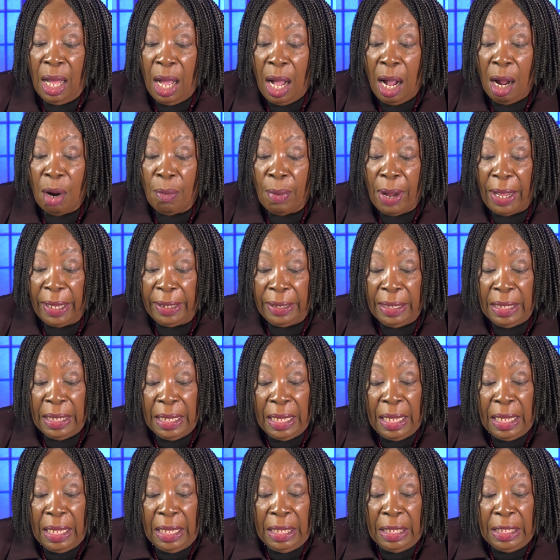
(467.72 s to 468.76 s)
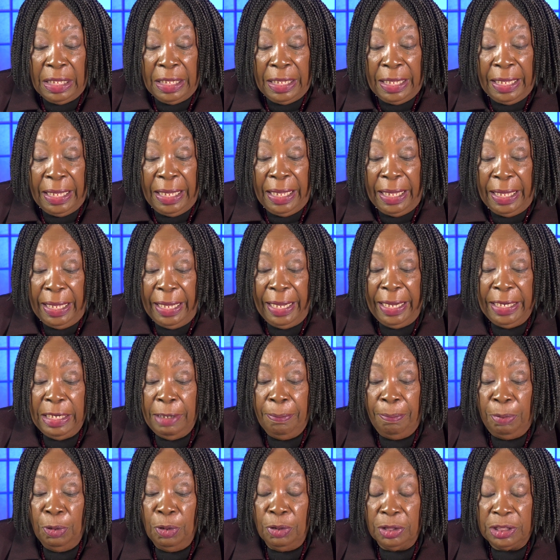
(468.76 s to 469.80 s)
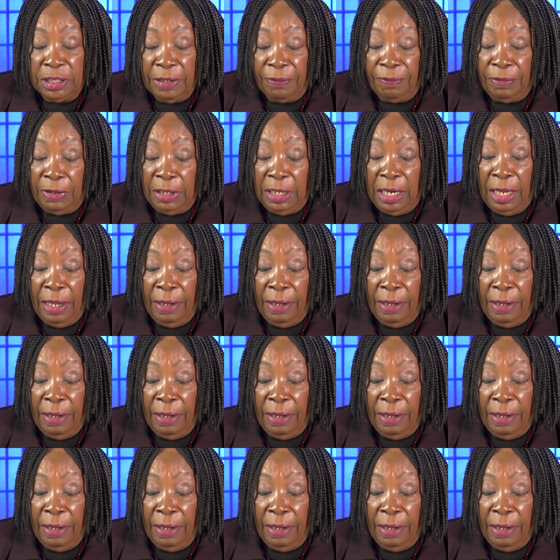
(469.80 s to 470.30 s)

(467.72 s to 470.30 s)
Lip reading: All right. In the books of